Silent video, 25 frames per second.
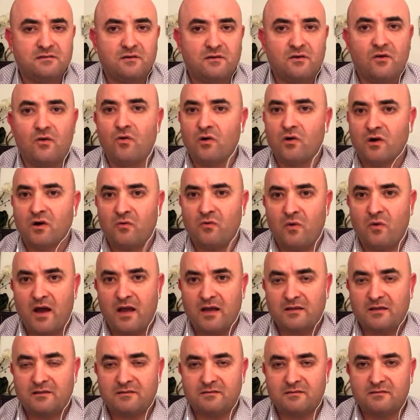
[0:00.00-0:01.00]
or
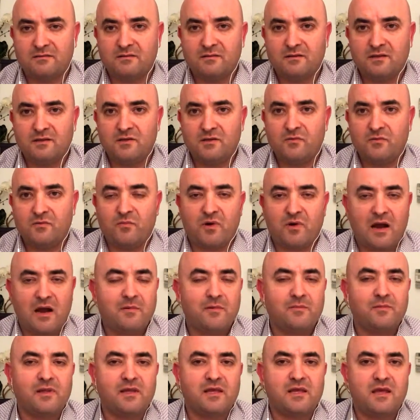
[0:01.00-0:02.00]
quiet. You
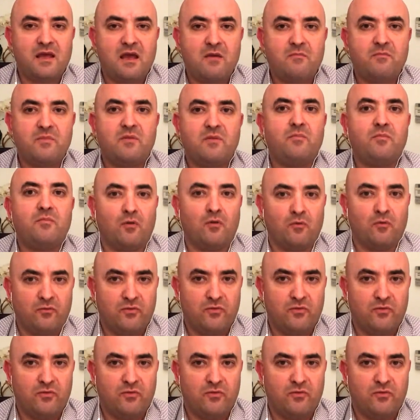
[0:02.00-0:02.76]
probably can be both,